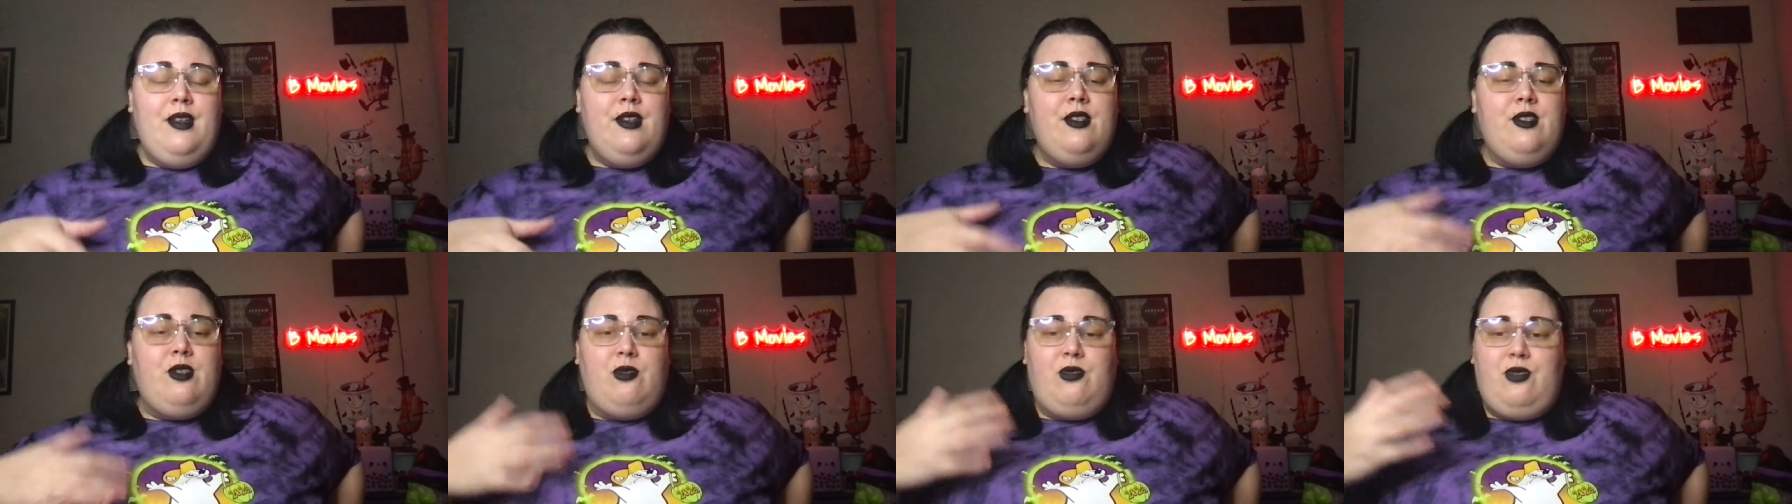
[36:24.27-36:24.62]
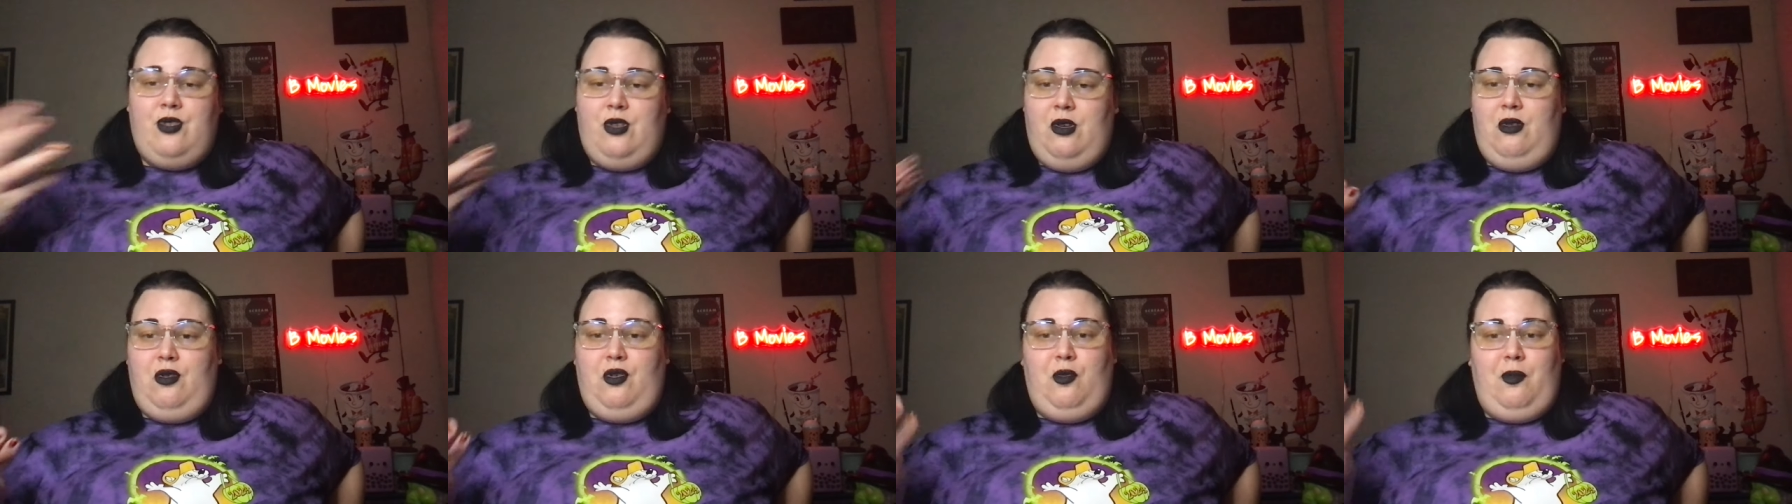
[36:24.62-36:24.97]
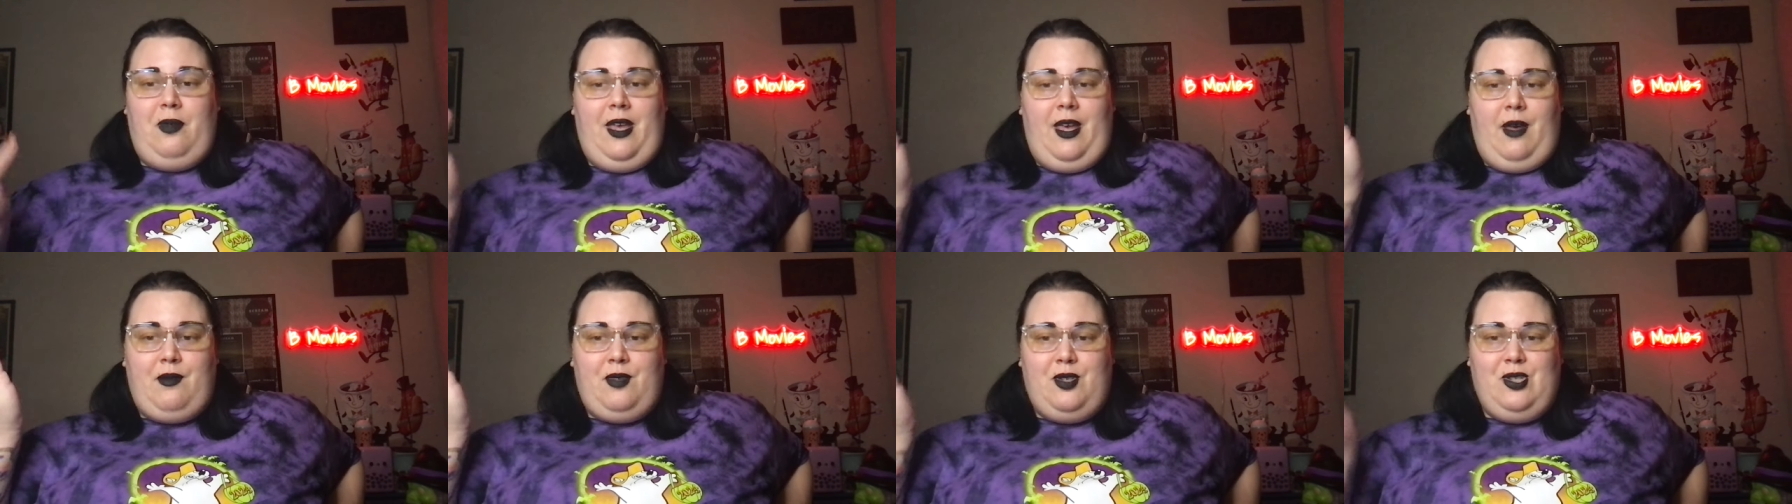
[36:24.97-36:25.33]
so soon you'll
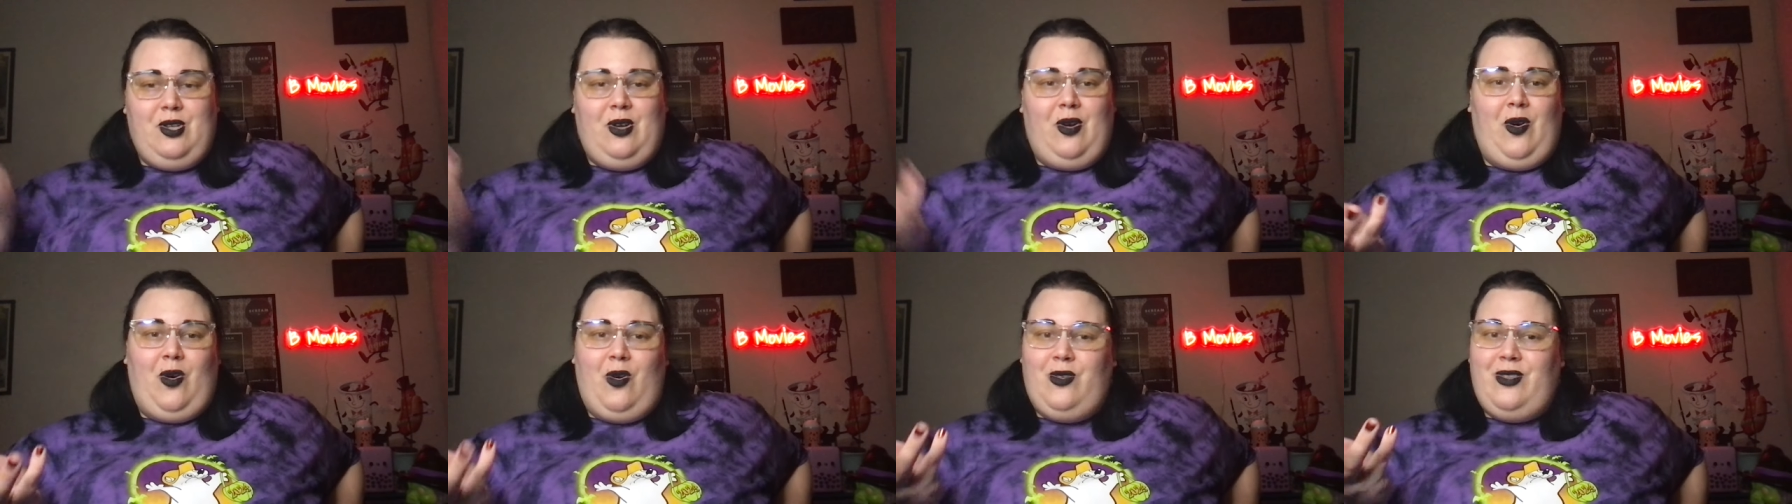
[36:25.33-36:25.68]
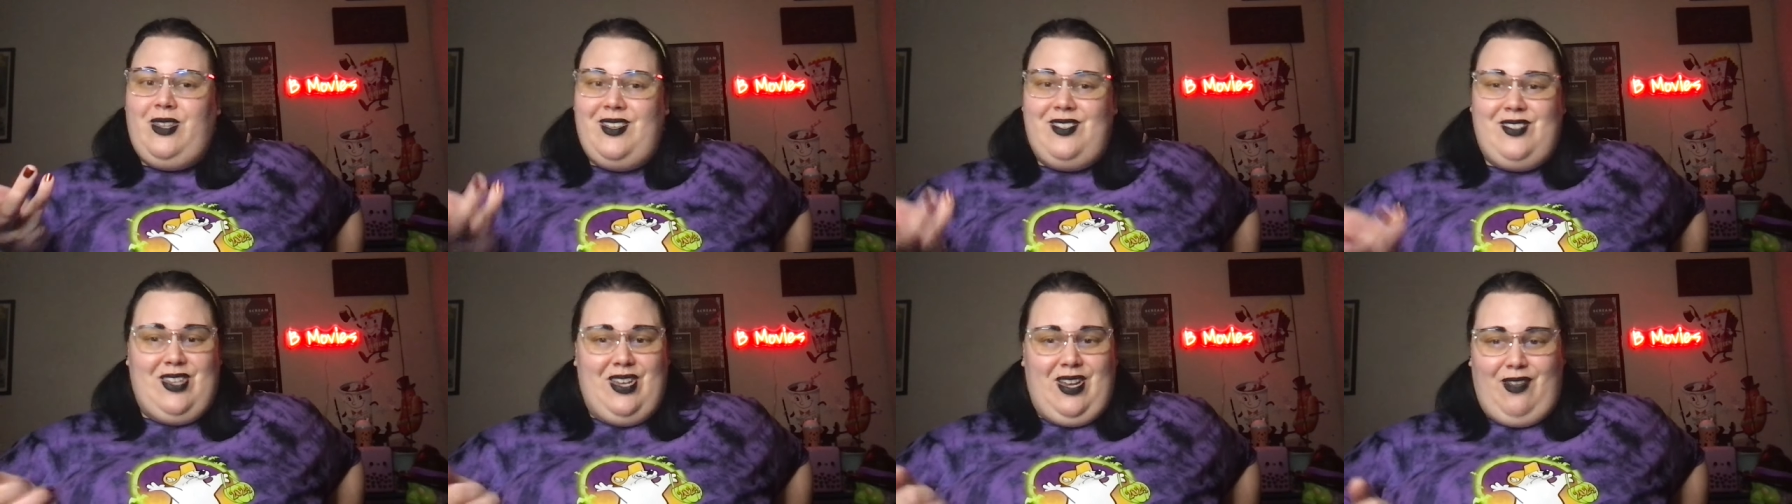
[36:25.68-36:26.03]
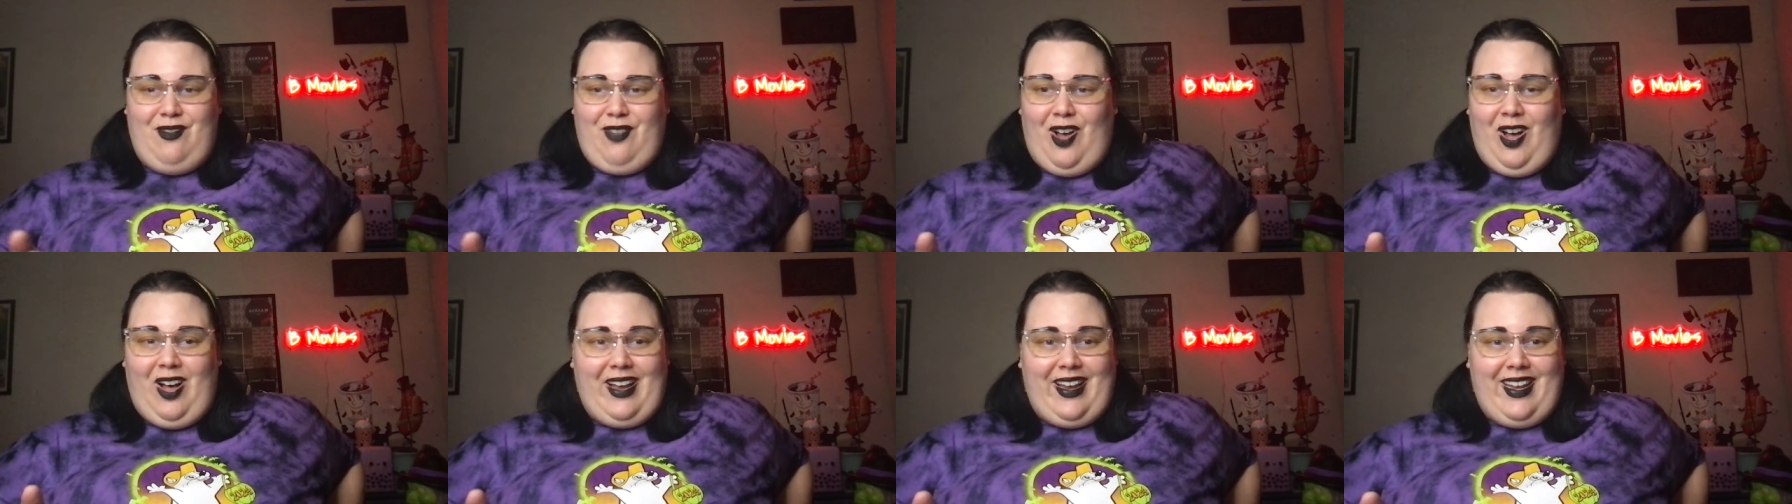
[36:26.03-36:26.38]
be able to hold the City
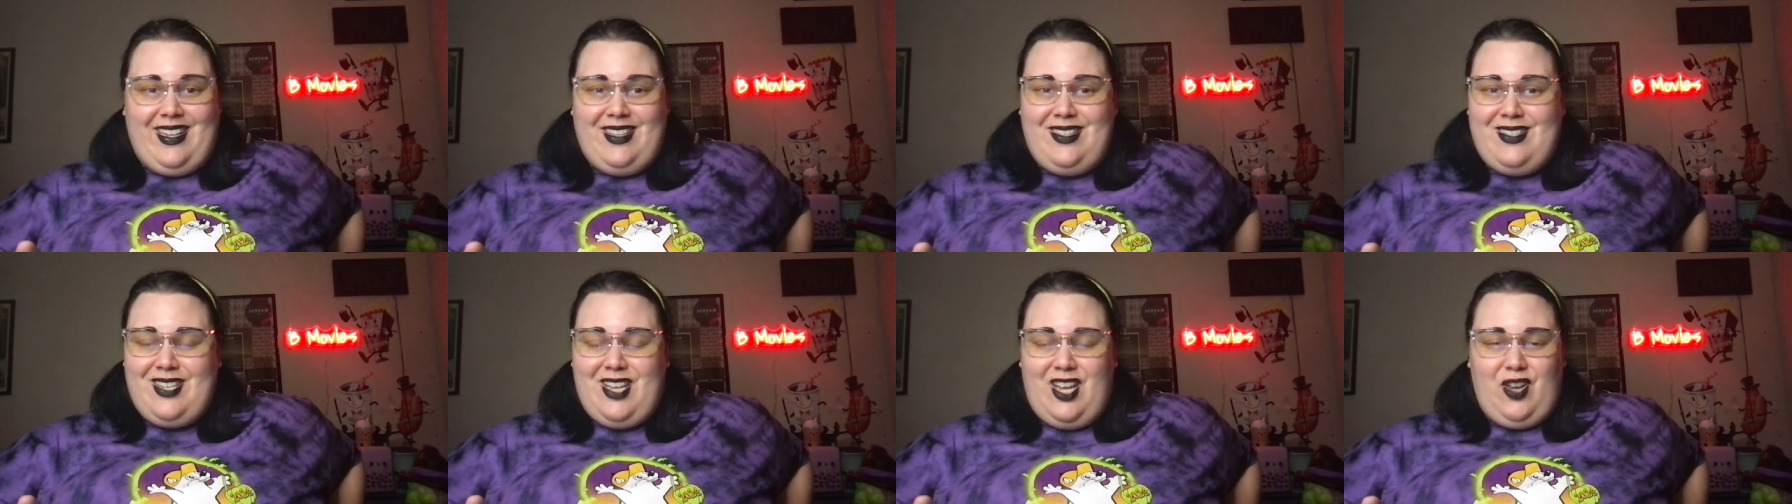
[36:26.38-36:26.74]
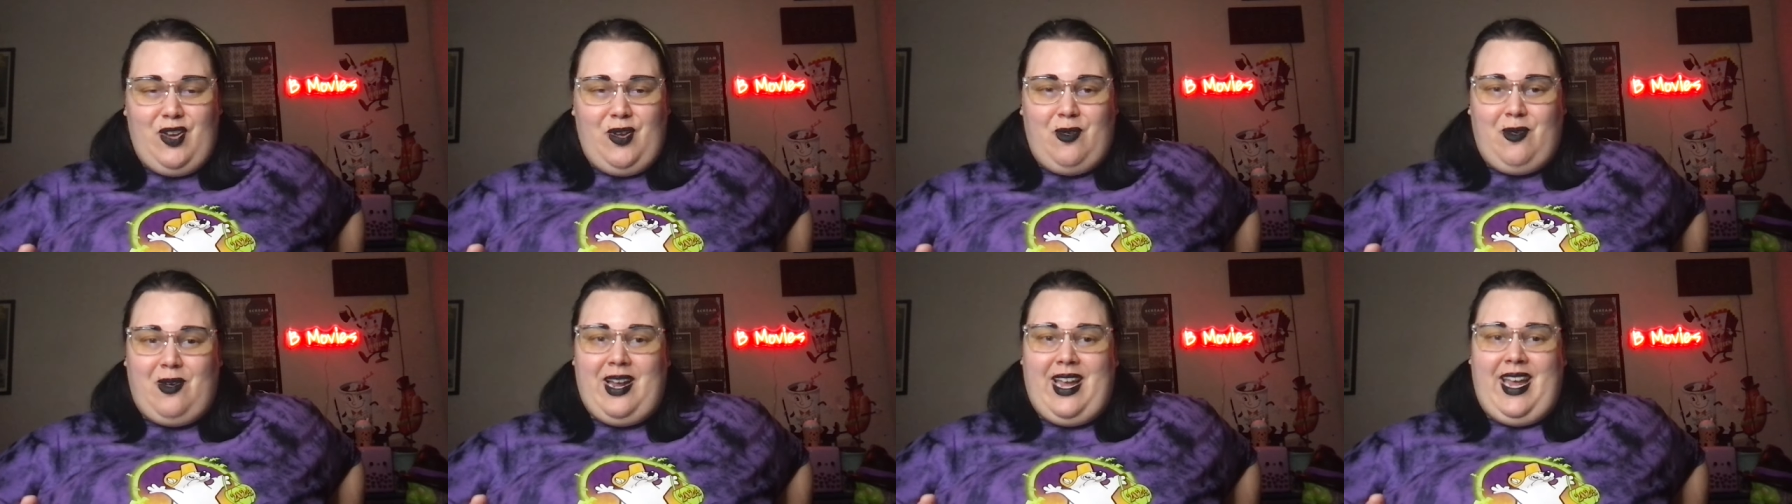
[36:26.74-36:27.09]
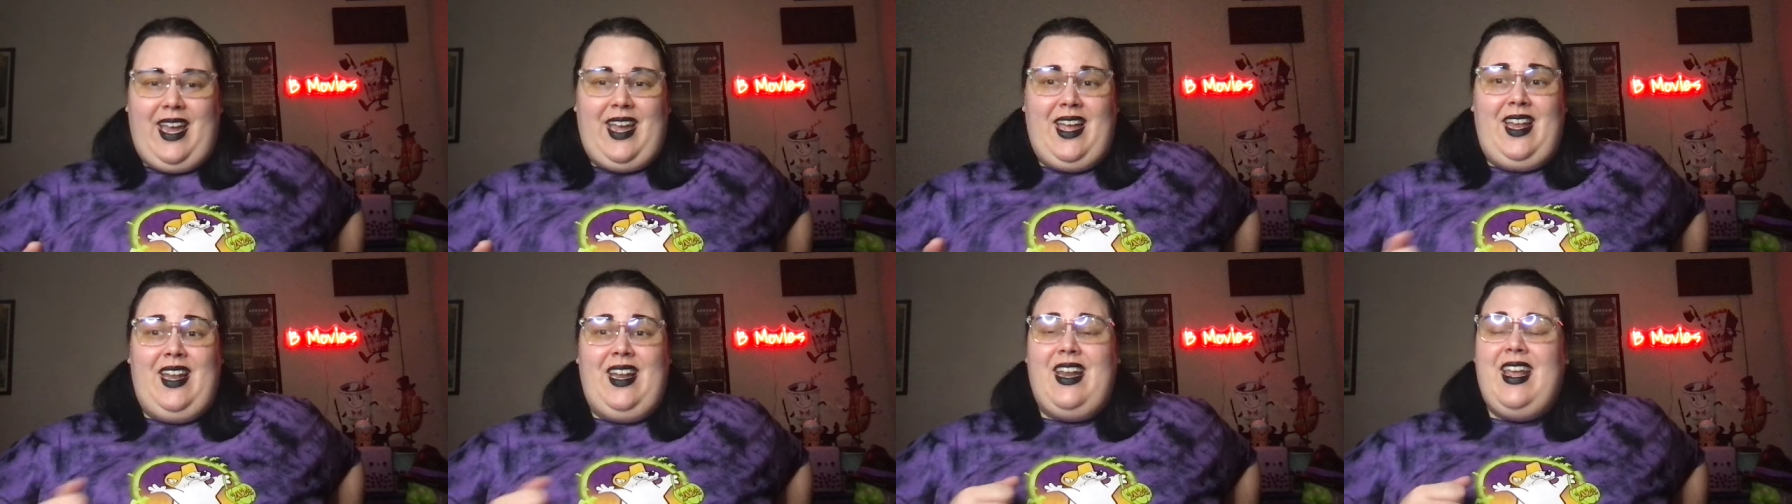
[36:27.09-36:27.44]
of Hawkins in your
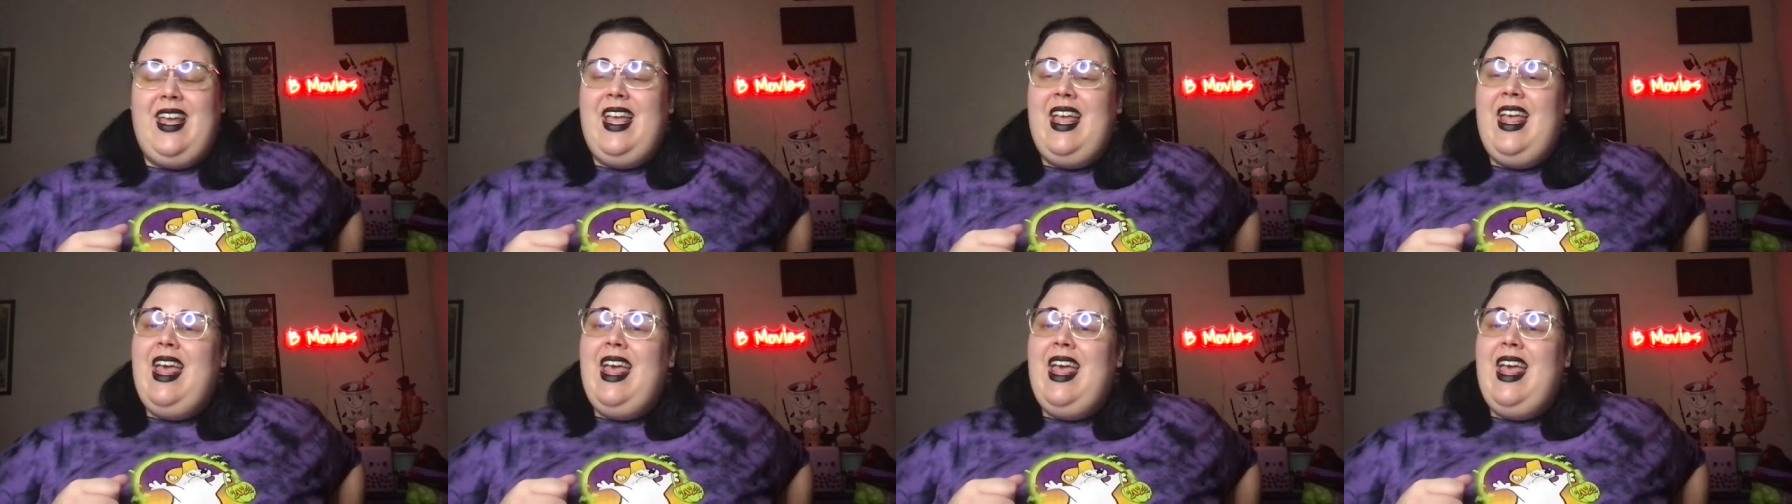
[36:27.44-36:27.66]
hand.